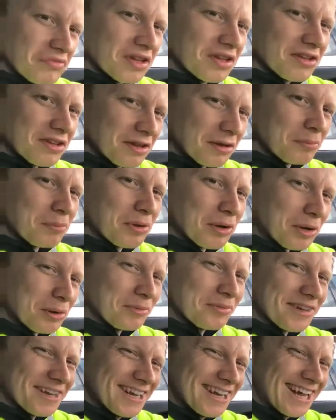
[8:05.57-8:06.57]
Still
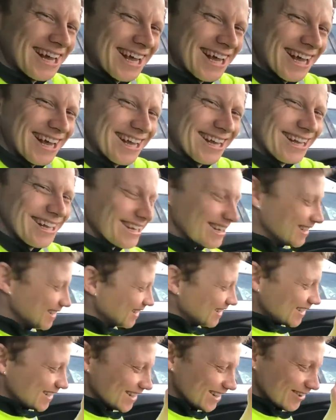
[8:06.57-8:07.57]
popped.
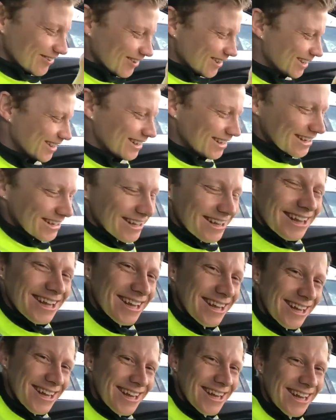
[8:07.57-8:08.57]

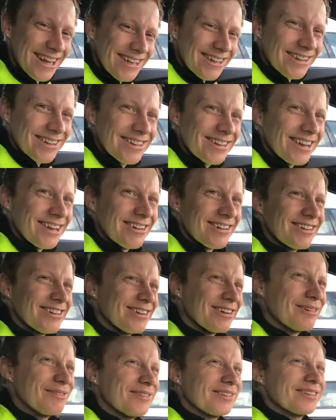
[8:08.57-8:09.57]
It does sound
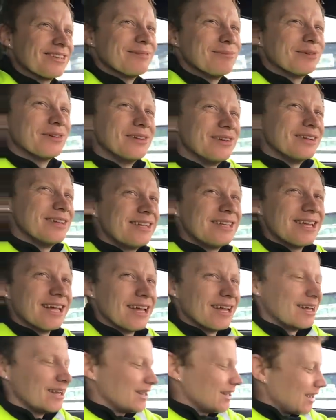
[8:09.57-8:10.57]
good, obviously, but
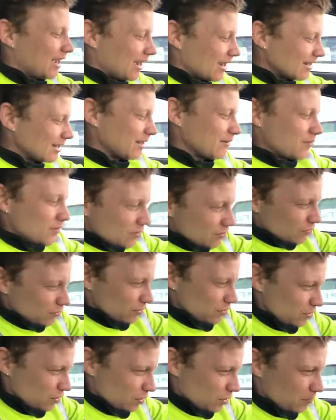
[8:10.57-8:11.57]
yeah, I'd have to
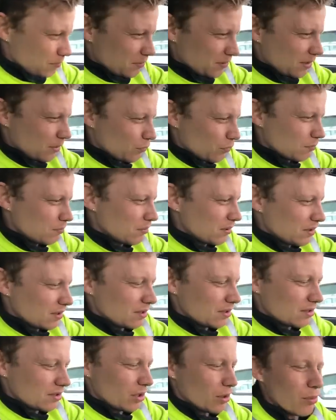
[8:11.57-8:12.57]
scrunch up, and it would
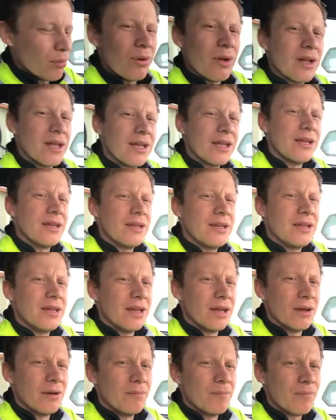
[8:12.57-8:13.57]
be totally,
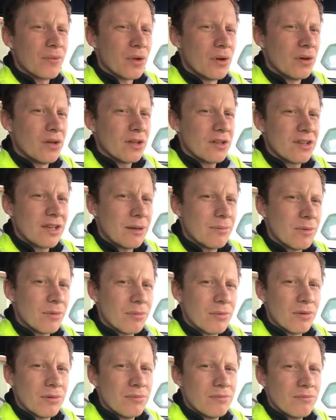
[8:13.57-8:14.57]

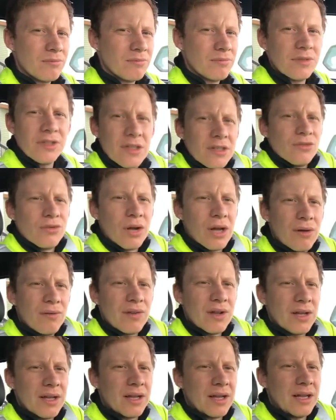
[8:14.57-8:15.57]
unacceptable to drive
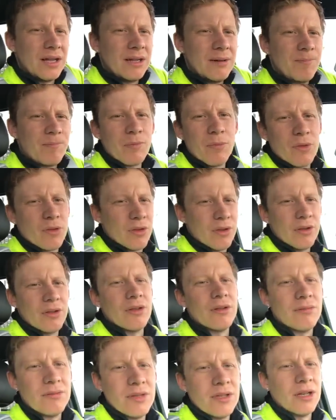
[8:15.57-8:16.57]
like that,
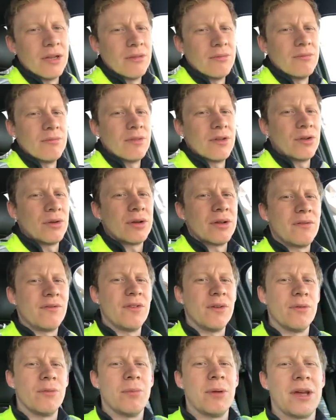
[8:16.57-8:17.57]
to, so I could
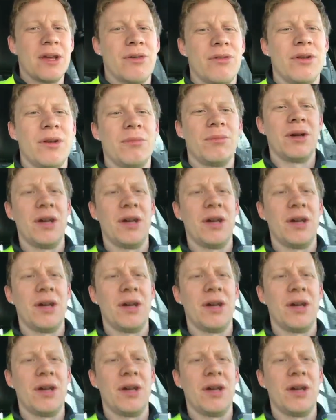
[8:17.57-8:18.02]
fit Rebecca in the